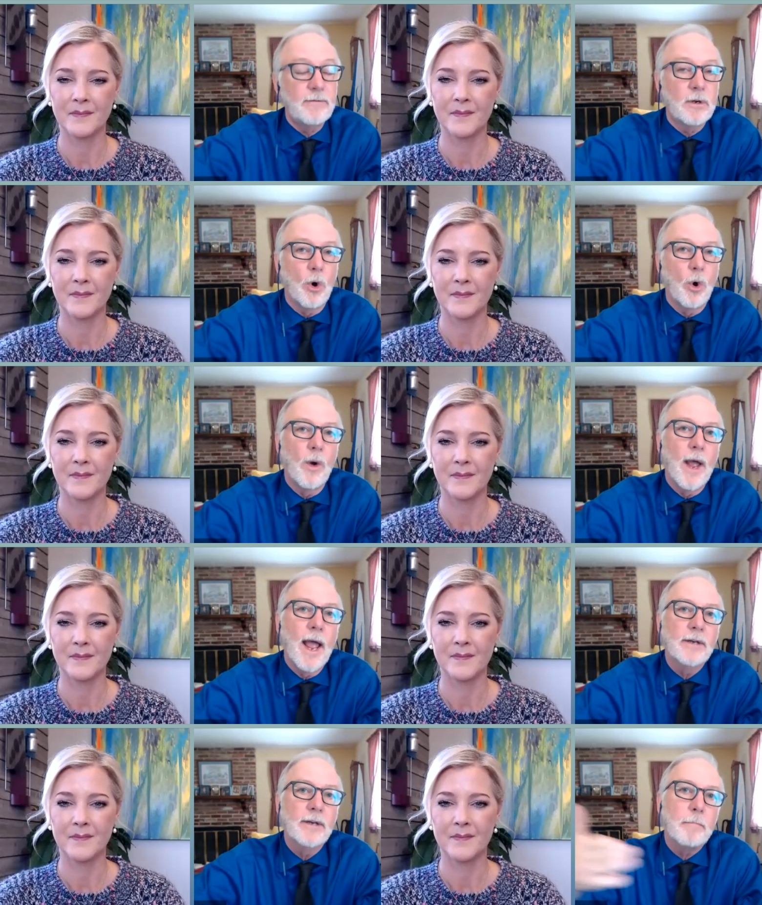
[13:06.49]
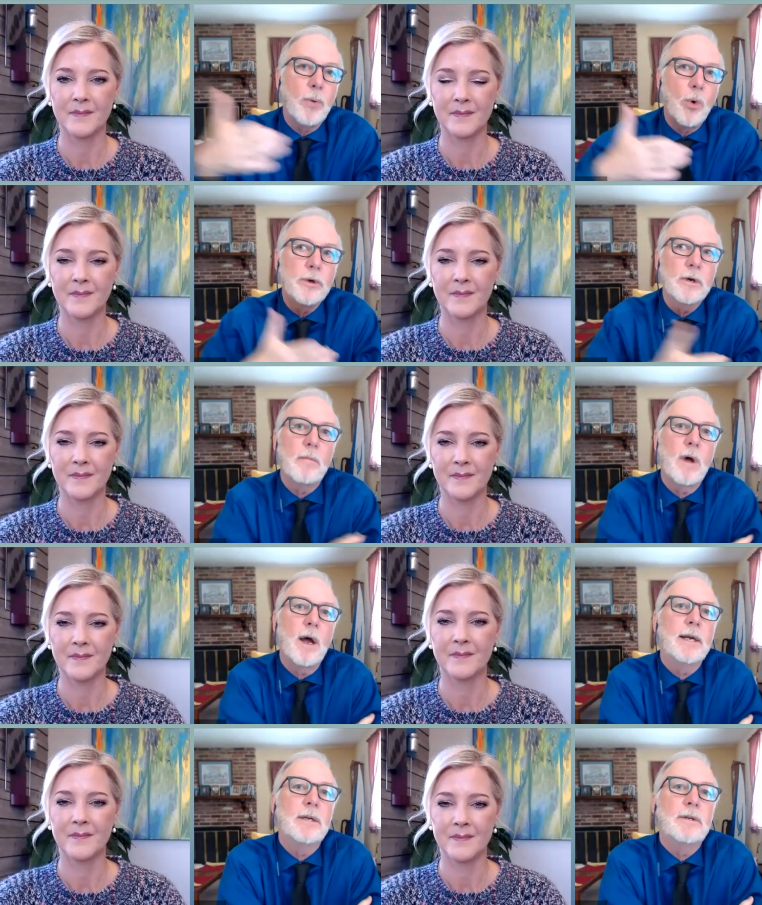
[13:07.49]
Speaker 1: the goal and to pull your mind
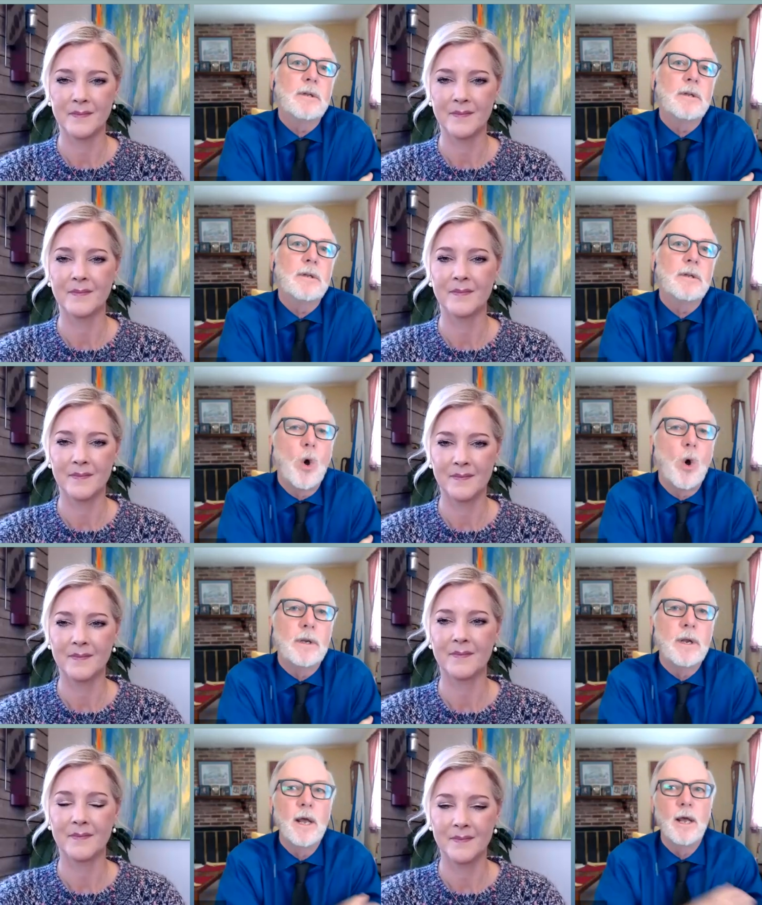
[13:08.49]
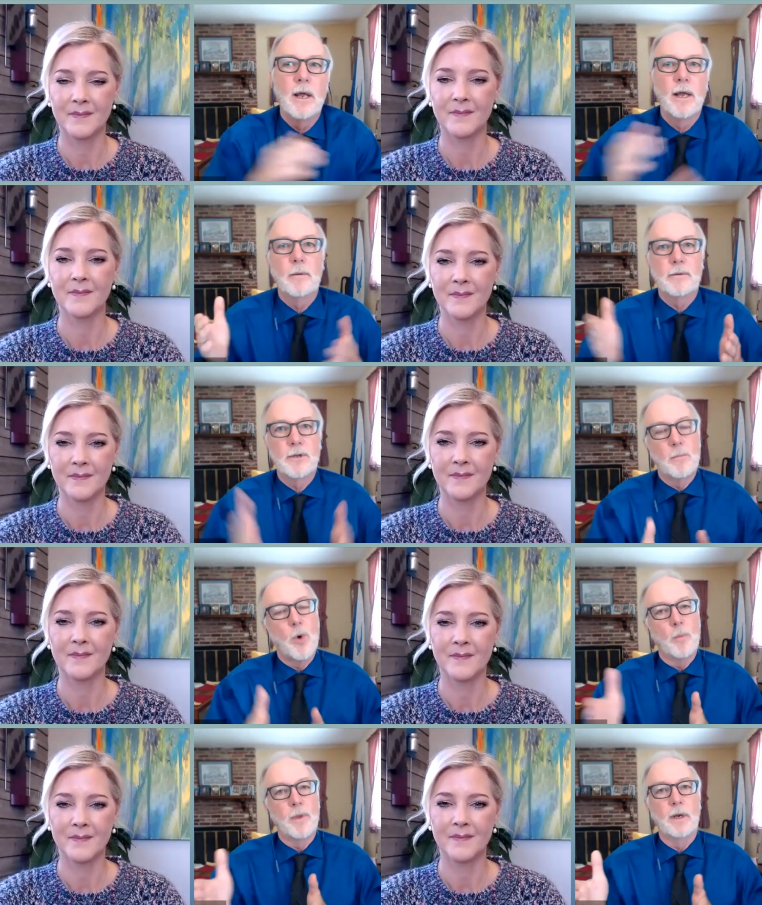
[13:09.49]
into the moment to
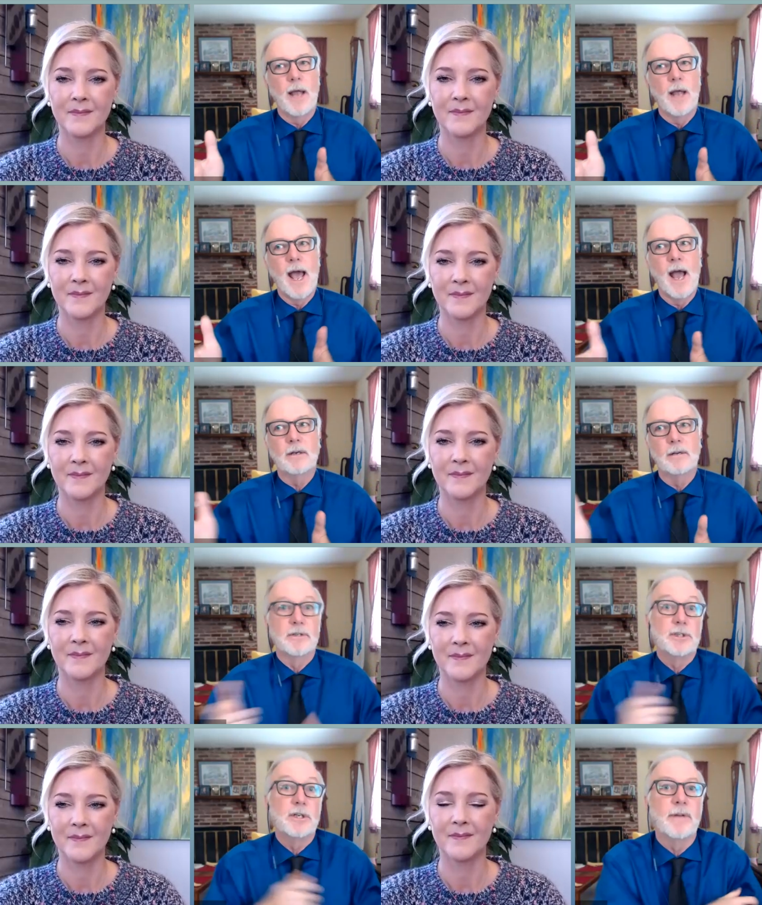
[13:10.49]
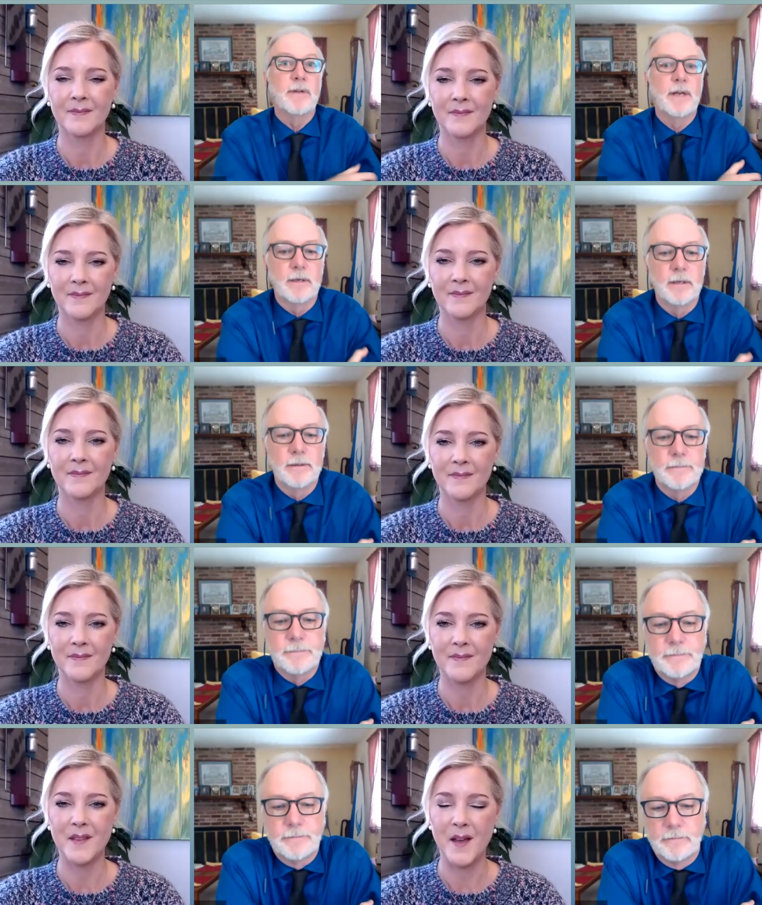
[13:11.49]
moment act of achieving it.
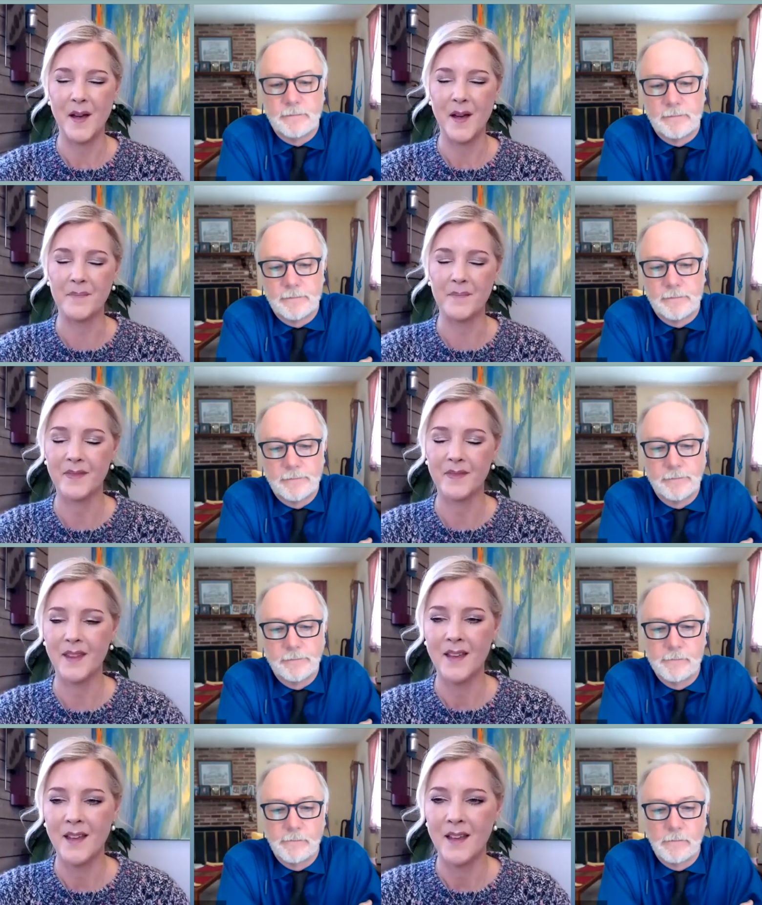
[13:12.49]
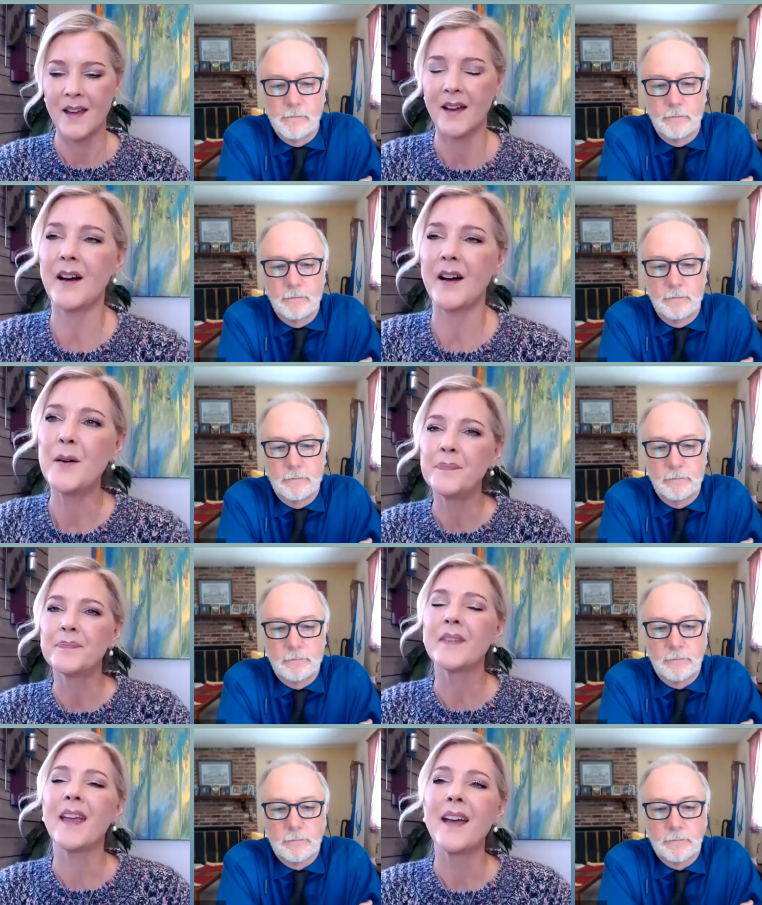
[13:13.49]
Speaker 2: Yeah.
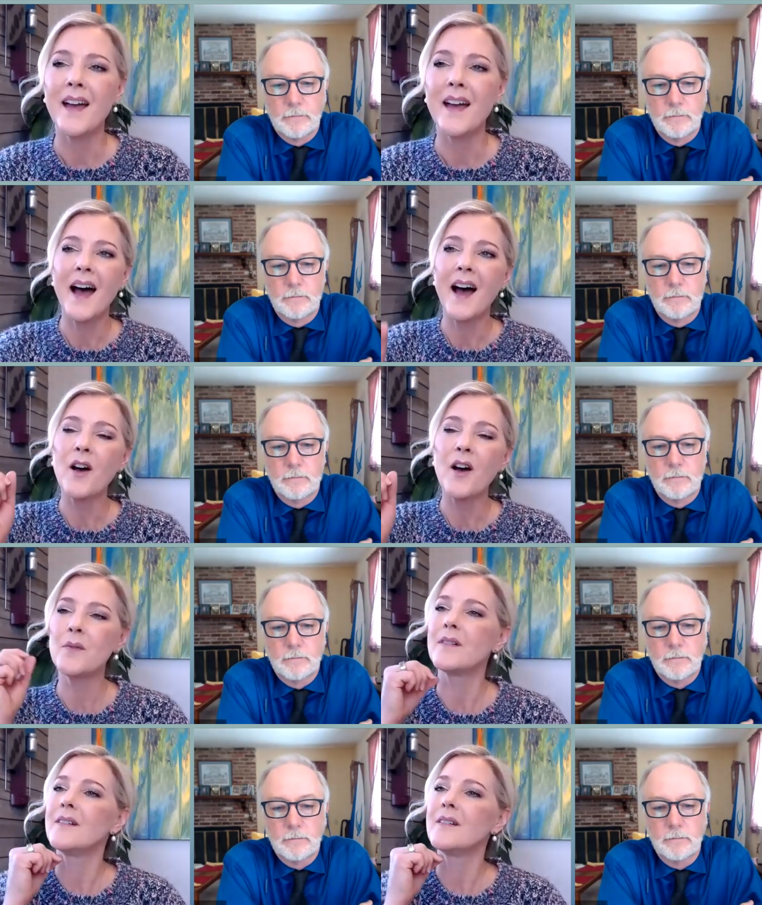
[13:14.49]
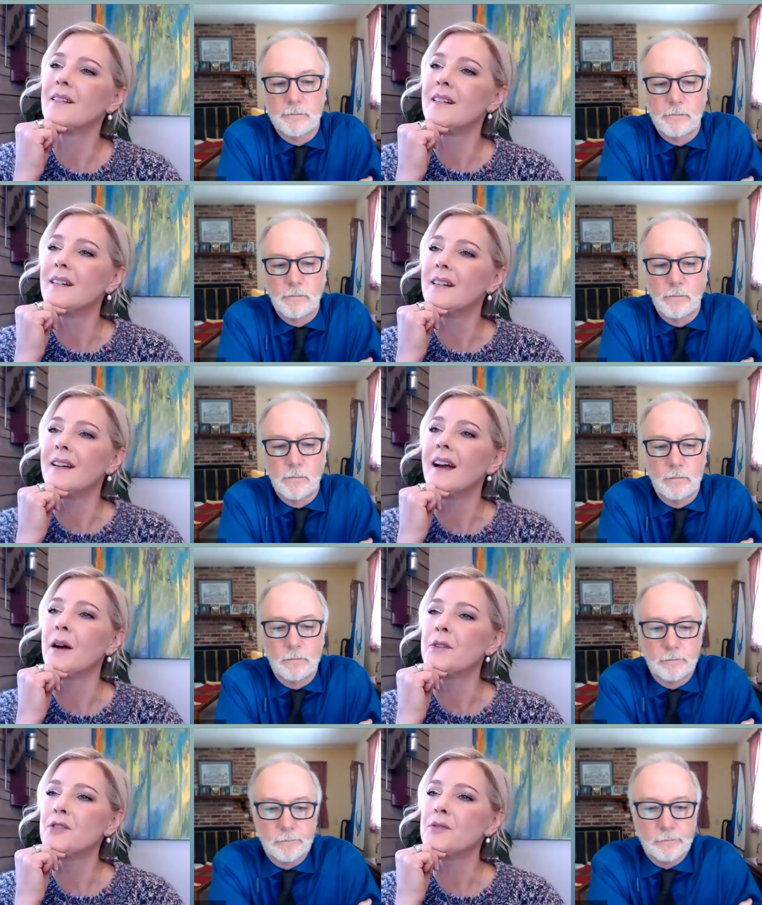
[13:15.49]
Um, how
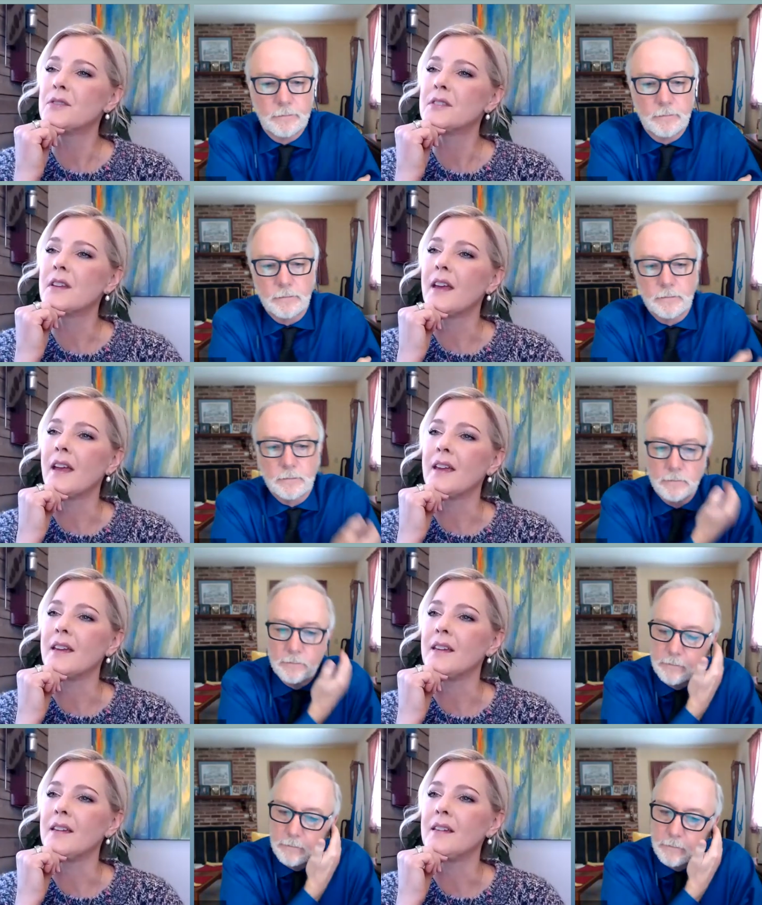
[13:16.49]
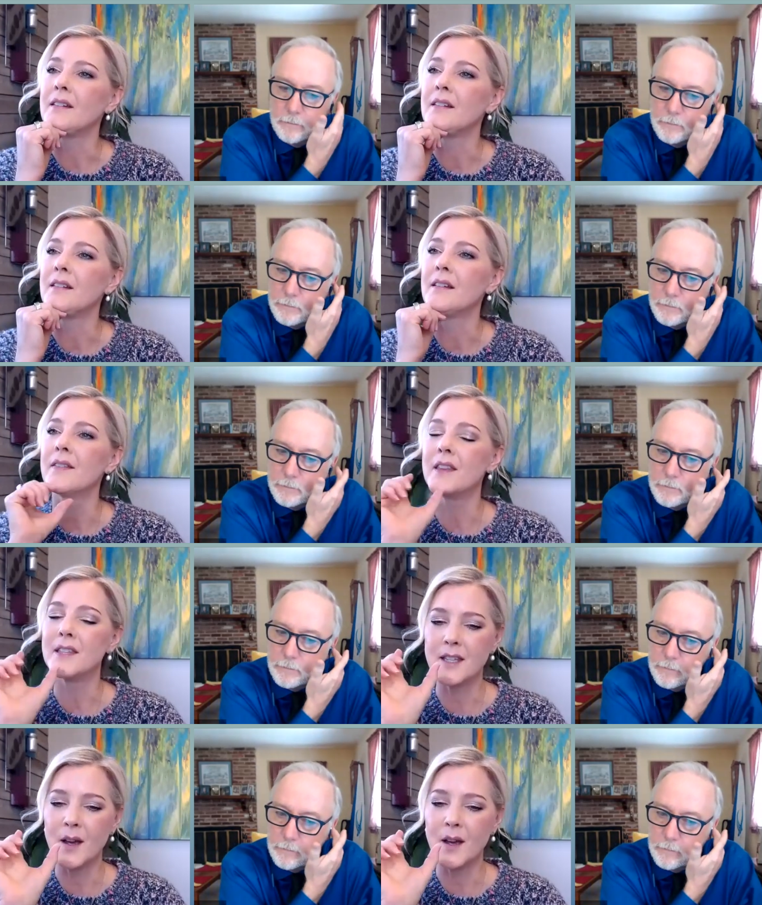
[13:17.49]
how would you say the